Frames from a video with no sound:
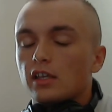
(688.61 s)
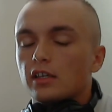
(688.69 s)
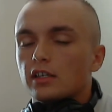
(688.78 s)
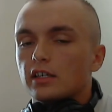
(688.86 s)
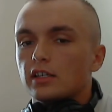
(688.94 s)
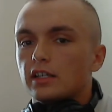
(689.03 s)

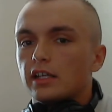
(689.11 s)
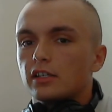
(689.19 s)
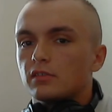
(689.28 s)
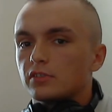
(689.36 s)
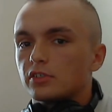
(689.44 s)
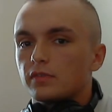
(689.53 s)
and
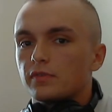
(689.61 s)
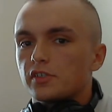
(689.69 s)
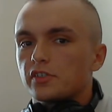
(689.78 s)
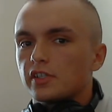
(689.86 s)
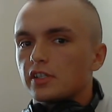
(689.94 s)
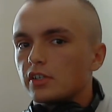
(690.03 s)
then you're
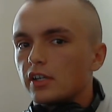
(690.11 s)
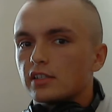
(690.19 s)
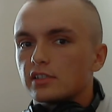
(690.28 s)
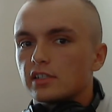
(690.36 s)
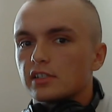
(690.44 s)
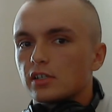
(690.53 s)
officially the United
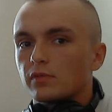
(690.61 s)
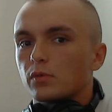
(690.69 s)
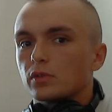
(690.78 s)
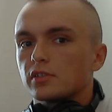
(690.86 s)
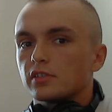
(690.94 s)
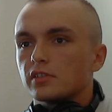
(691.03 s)
States Air
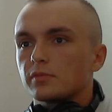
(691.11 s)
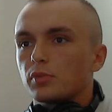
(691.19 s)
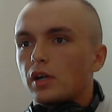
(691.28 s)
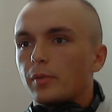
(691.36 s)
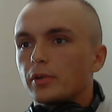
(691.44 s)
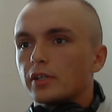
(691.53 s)
Force's
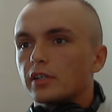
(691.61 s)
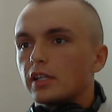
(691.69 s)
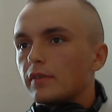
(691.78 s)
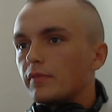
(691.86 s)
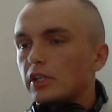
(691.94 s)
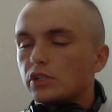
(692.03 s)
property, and
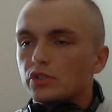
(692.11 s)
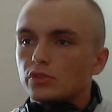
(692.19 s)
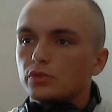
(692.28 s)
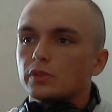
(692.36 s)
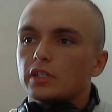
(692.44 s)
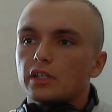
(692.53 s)
they feed
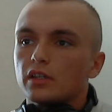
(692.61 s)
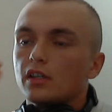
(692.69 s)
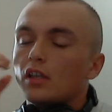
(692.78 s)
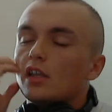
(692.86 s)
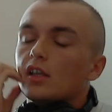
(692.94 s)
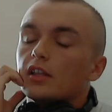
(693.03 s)
you and they
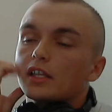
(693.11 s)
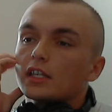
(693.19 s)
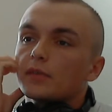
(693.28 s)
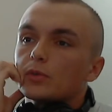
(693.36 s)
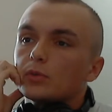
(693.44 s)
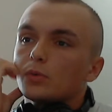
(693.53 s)
they
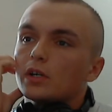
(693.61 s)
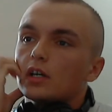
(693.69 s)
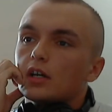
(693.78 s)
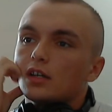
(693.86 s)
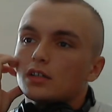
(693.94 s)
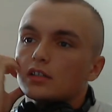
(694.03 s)
give you
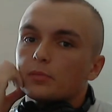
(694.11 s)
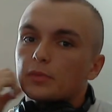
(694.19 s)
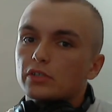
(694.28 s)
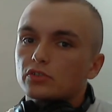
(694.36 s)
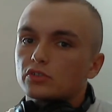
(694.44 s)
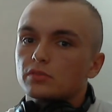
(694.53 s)
uh, a
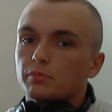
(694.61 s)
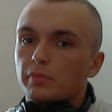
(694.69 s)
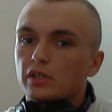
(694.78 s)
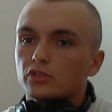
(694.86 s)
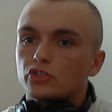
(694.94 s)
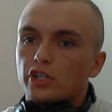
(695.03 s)
meal
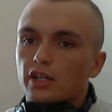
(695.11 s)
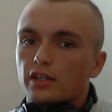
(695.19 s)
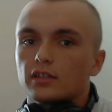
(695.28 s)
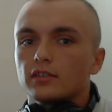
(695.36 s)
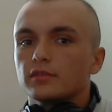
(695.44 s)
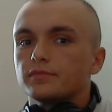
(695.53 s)
meal check,
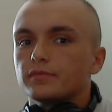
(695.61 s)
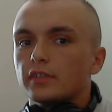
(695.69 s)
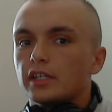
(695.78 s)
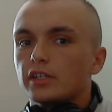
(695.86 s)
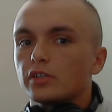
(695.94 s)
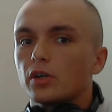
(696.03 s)

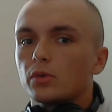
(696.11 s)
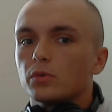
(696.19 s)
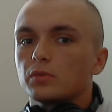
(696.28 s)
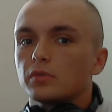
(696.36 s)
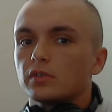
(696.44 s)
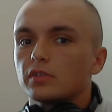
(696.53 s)
and you go
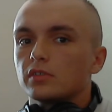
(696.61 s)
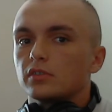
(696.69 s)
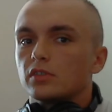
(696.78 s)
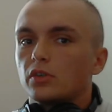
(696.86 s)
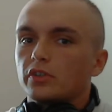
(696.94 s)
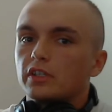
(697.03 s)

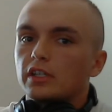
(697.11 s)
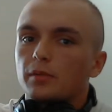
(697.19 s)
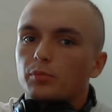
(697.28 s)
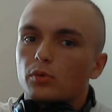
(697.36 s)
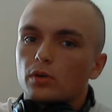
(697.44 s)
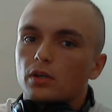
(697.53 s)
go to the
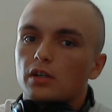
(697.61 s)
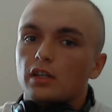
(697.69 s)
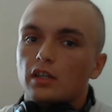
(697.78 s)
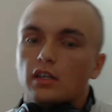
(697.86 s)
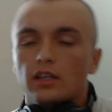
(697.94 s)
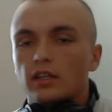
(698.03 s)
airport,
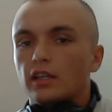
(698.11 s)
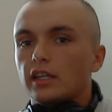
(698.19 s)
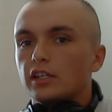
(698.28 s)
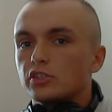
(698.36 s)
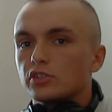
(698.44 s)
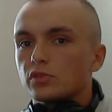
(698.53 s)

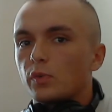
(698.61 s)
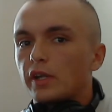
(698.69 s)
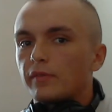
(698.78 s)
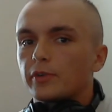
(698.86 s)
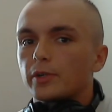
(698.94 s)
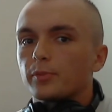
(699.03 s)
and you just
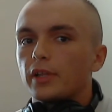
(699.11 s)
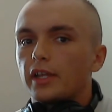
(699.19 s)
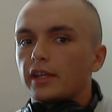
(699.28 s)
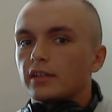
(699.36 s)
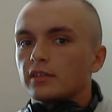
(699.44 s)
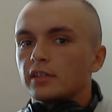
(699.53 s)
wait for your
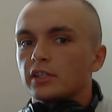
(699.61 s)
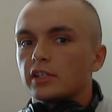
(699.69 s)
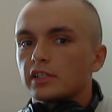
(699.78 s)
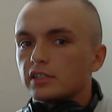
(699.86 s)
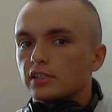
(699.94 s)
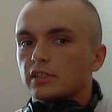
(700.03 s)
plane, and you
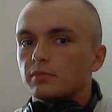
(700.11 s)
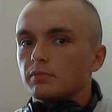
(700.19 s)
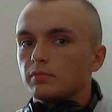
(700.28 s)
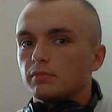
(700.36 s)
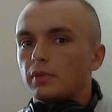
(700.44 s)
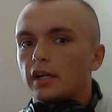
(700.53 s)
get to
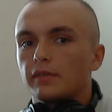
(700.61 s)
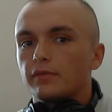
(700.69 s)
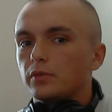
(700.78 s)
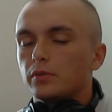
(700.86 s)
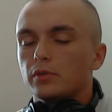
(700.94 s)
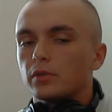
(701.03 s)
buy
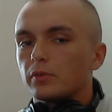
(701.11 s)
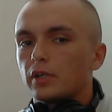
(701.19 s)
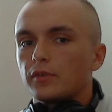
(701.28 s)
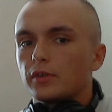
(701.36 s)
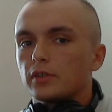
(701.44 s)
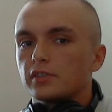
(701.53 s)
food or
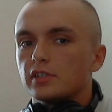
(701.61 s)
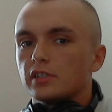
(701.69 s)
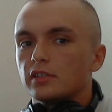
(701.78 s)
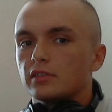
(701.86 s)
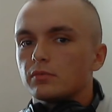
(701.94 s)
whatever, sit.